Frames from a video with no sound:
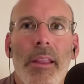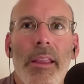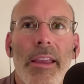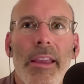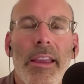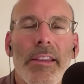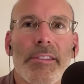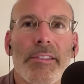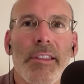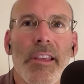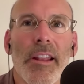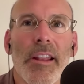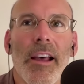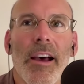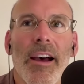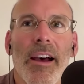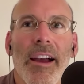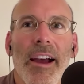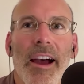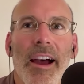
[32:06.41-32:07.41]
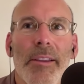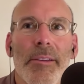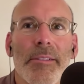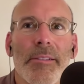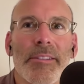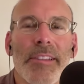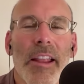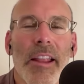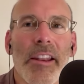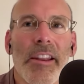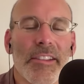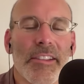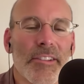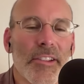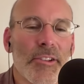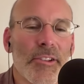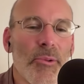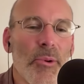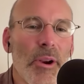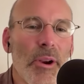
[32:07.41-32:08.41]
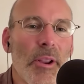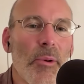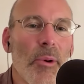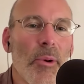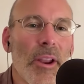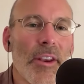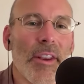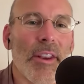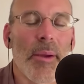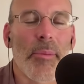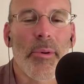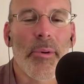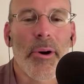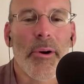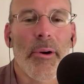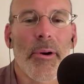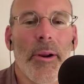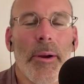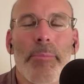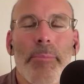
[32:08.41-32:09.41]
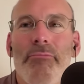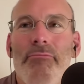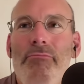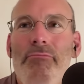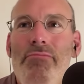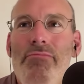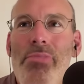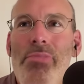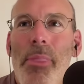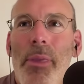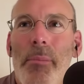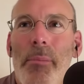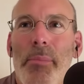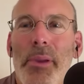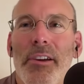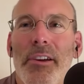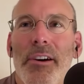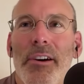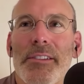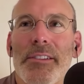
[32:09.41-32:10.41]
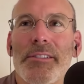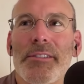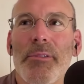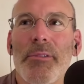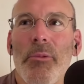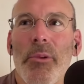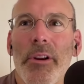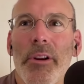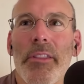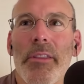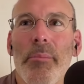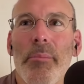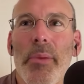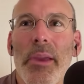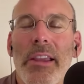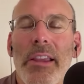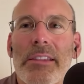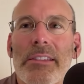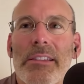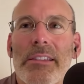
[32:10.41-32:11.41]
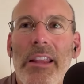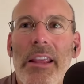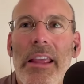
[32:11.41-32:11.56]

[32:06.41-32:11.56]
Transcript: is that I set it as a 21 day program because one of the biggest